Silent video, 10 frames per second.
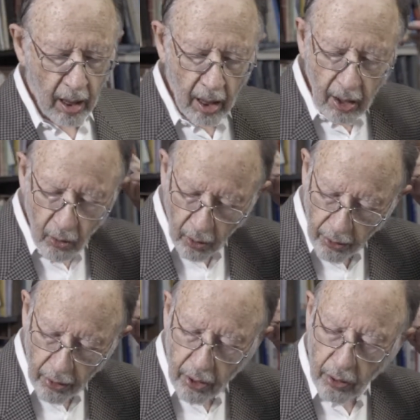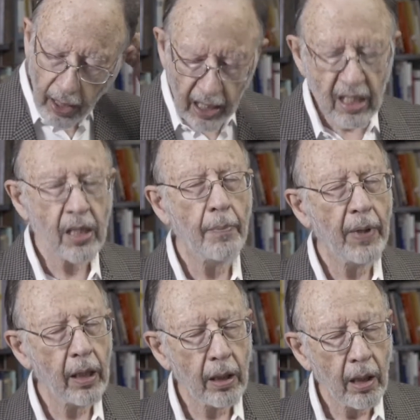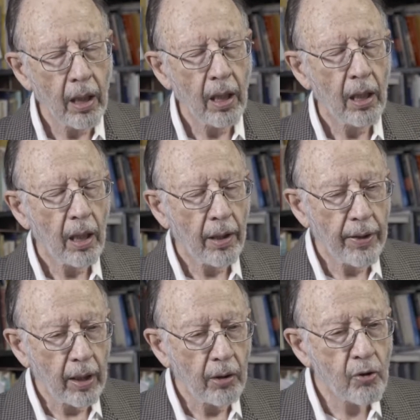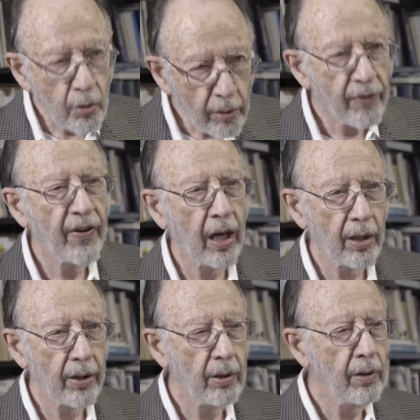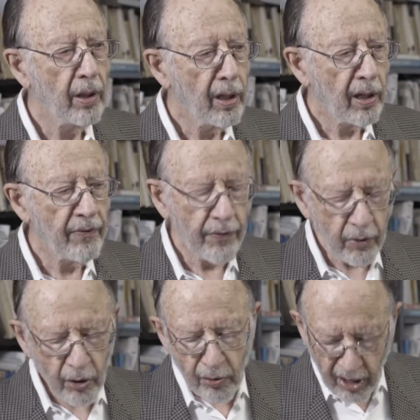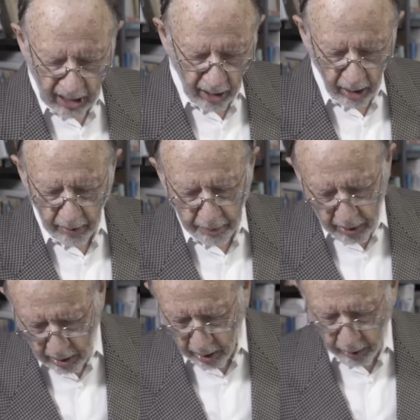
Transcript: in order to estimate the truth value of New Salem's